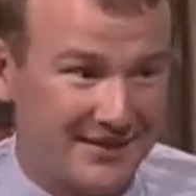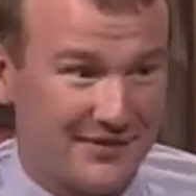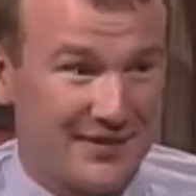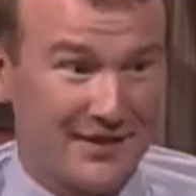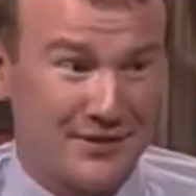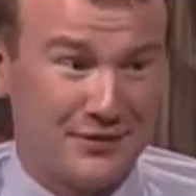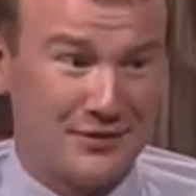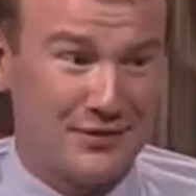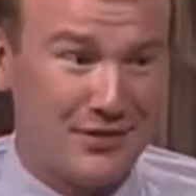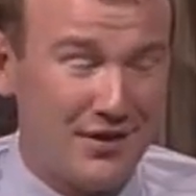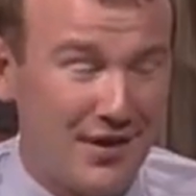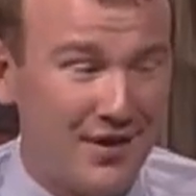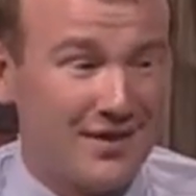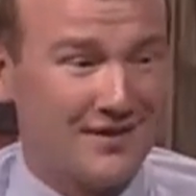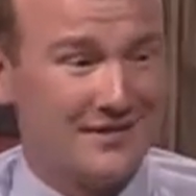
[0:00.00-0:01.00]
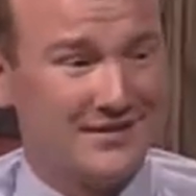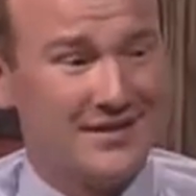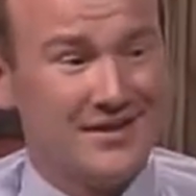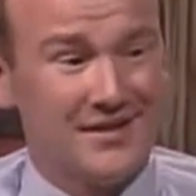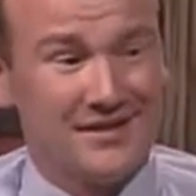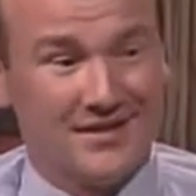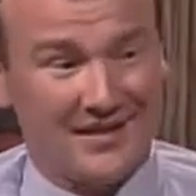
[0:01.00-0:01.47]
If they're not
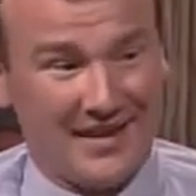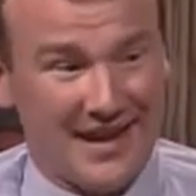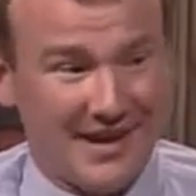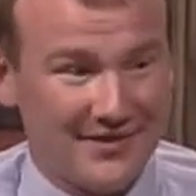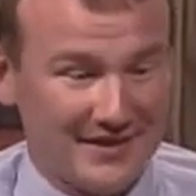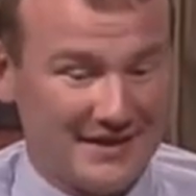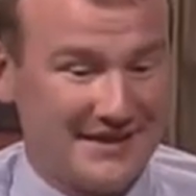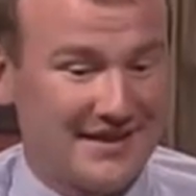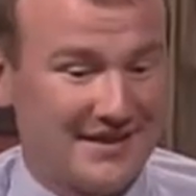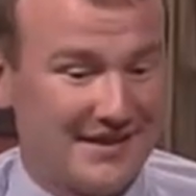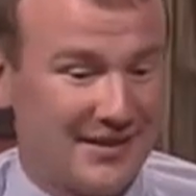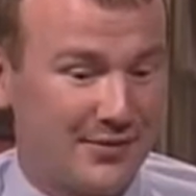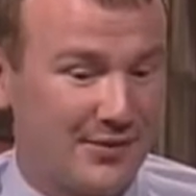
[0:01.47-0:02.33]
having teeth,